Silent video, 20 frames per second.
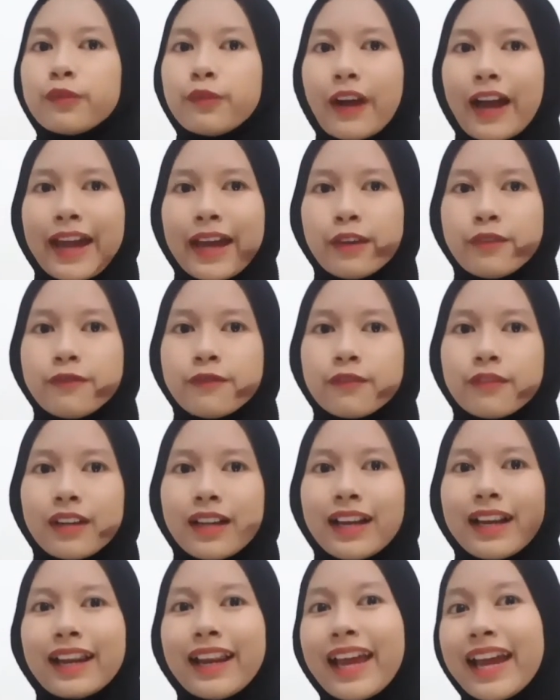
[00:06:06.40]
5.
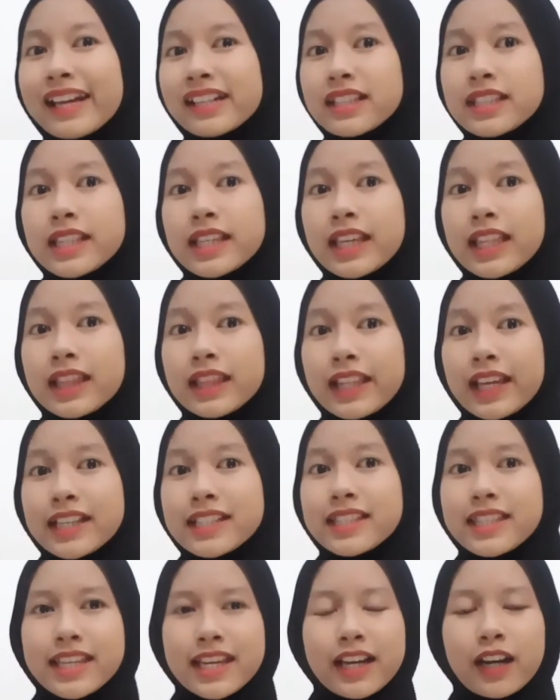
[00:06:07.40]
Large
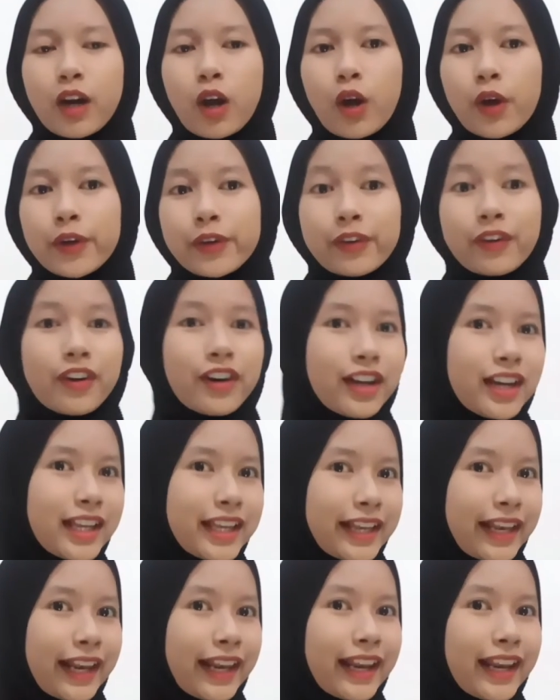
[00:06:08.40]
intestine or
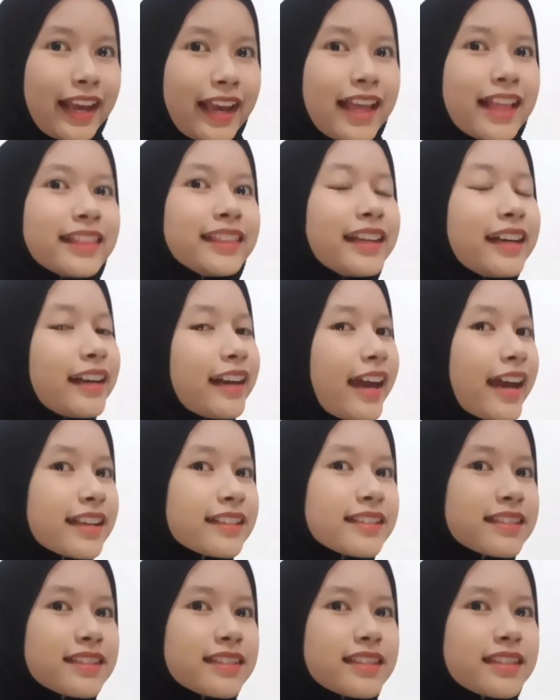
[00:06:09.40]
colon. The
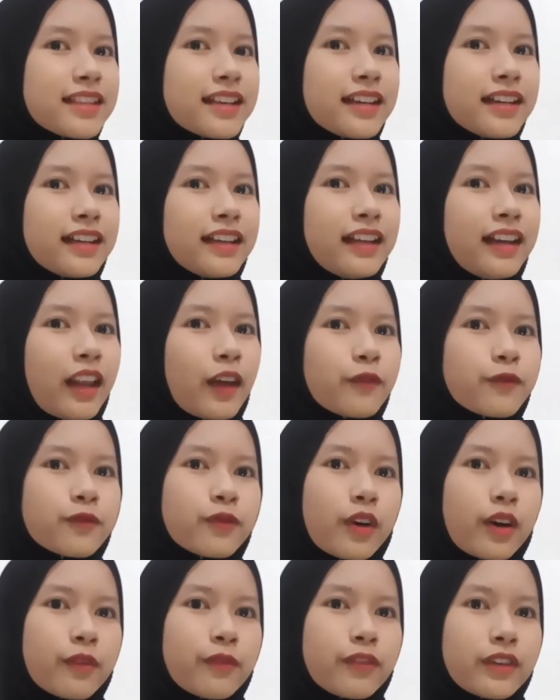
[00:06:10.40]

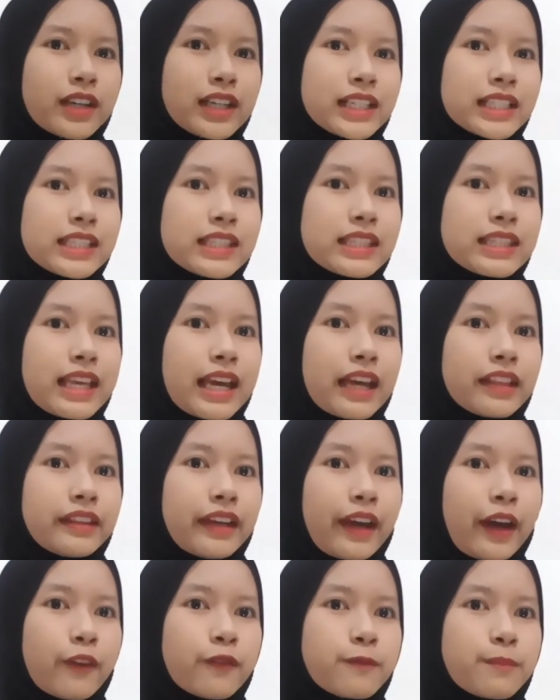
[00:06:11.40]
leftovers
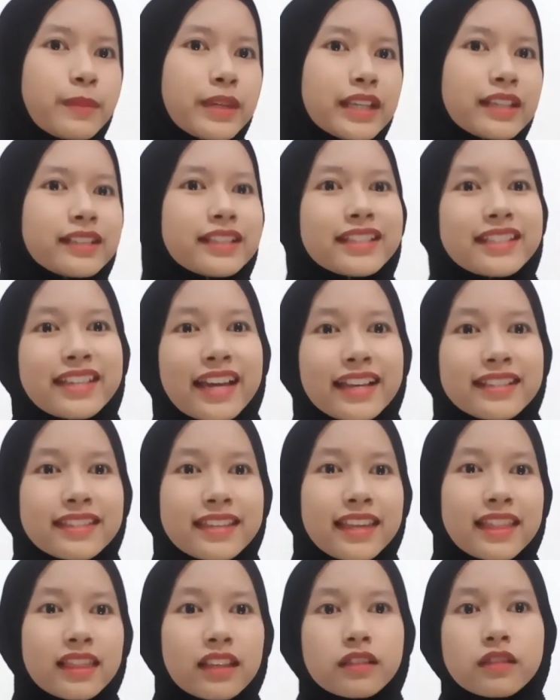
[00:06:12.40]
that have been
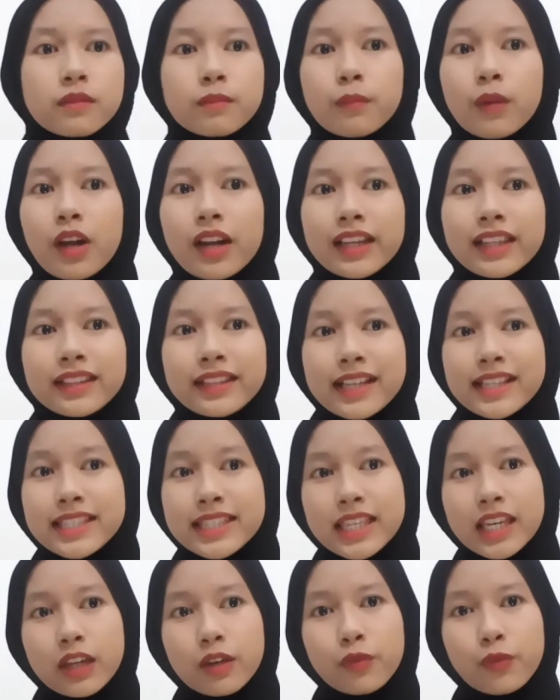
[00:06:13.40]
digested in the small
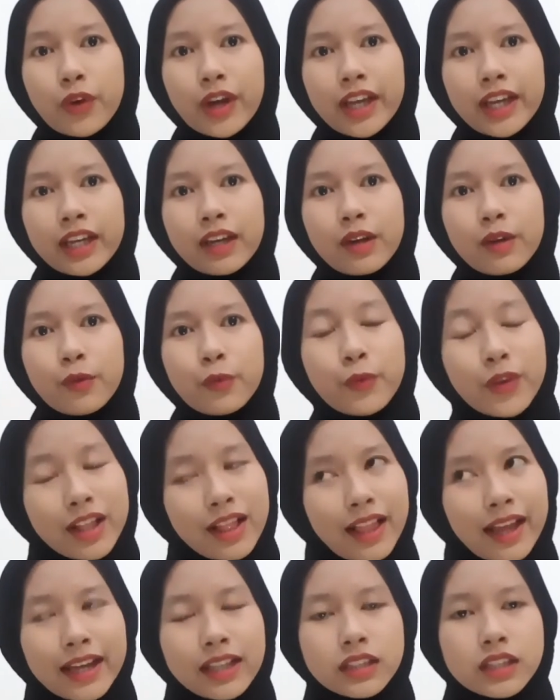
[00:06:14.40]
intestine
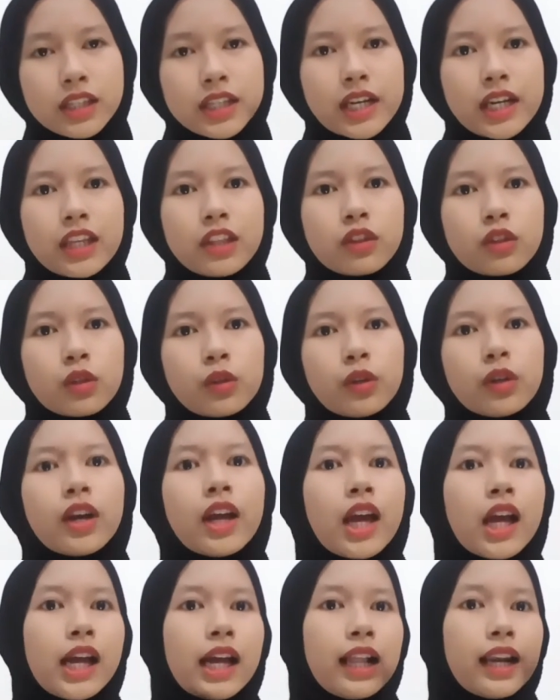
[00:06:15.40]
will enter into
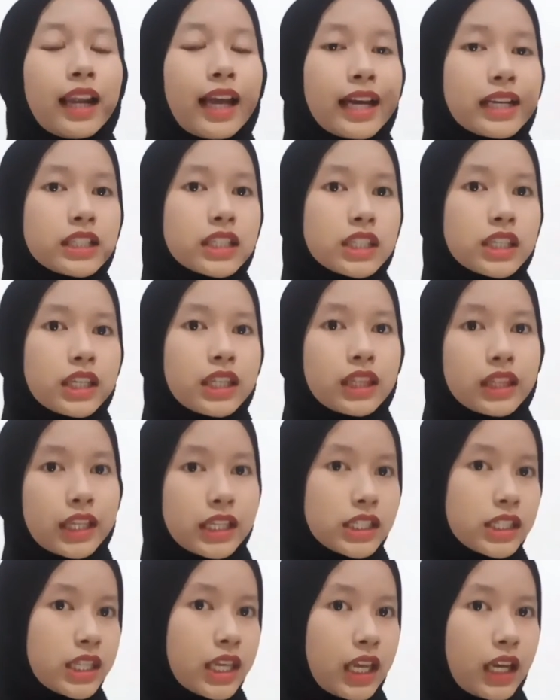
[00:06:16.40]
large
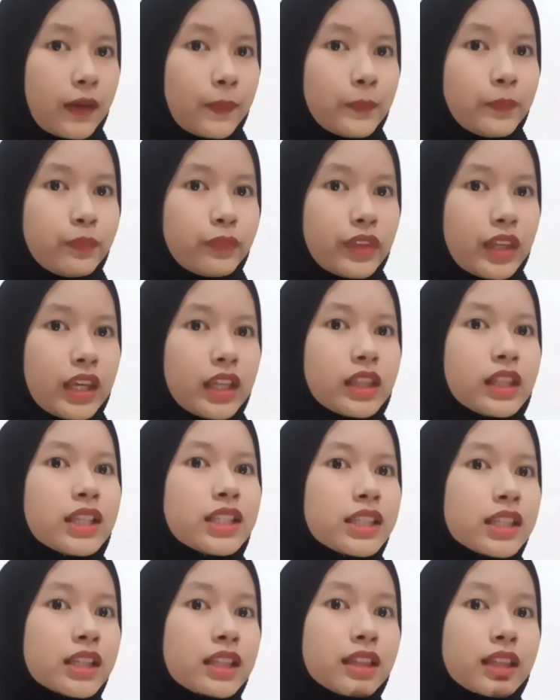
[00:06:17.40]
intestine. In
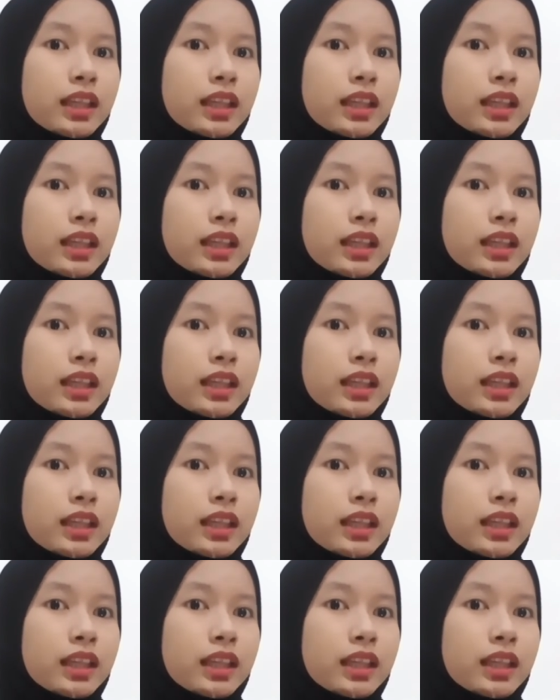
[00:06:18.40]
this